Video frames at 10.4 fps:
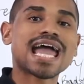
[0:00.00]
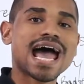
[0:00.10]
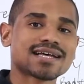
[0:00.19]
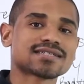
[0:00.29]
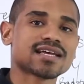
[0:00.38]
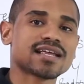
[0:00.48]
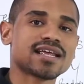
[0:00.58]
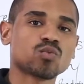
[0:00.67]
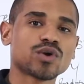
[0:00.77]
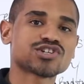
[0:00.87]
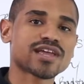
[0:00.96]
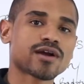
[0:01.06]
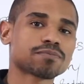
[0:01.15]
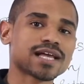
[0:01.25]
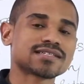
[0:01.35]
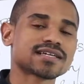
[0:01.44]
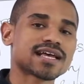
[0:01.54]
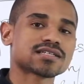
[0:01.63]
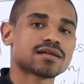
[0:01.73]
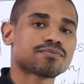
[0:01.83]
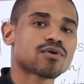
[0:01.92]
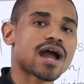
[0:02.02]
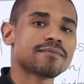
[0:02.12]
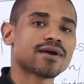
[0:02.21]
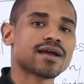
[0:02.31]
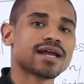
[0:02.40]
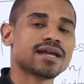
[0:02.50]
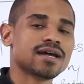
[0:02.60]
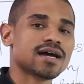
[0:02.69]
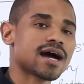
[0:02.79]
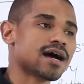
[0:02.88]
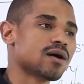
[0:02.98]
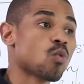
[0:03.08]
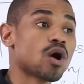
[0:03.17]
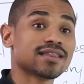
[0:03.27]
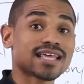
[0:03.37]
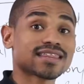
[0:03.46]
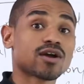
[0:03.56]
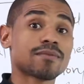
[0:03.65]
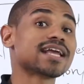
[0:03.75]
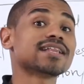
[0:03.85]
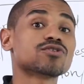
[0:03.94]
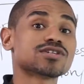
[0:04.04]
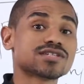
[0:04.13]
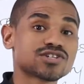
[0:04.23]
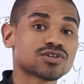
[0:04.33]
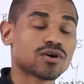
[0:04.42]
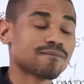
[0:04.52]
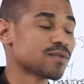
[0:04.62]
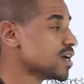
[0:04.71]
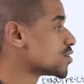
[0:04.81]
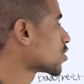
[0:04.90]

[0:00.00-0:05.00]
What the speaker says: the asset in which they are placing as the primary one that they are making their decision on.